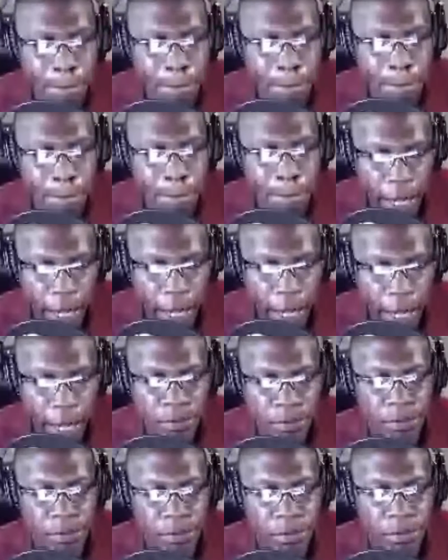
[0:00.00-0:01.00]
hey,
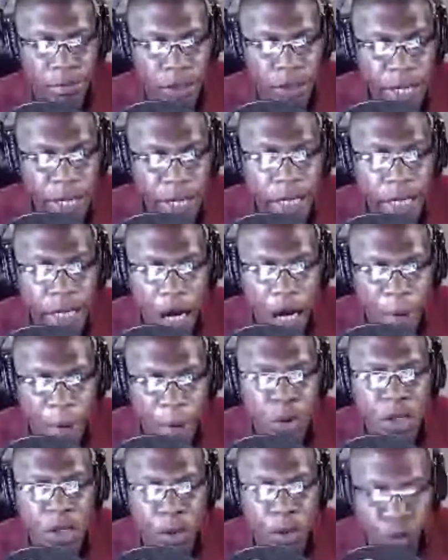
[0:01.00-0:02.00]
you need to come up
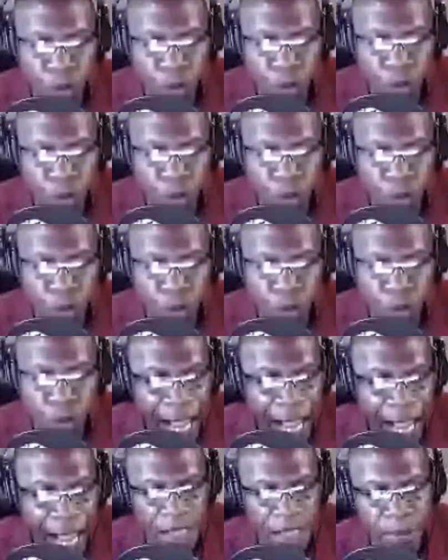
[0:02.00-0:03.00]
with some real
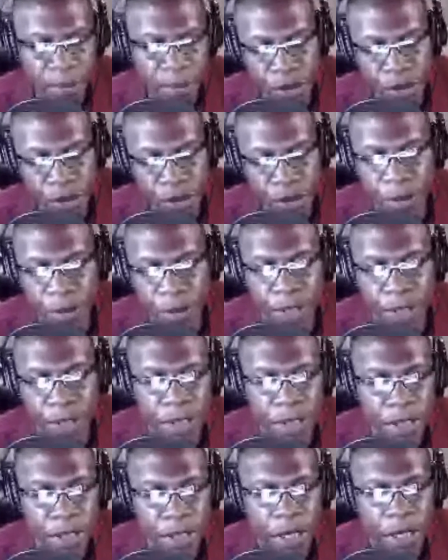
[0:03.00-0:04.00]
policy prescriptions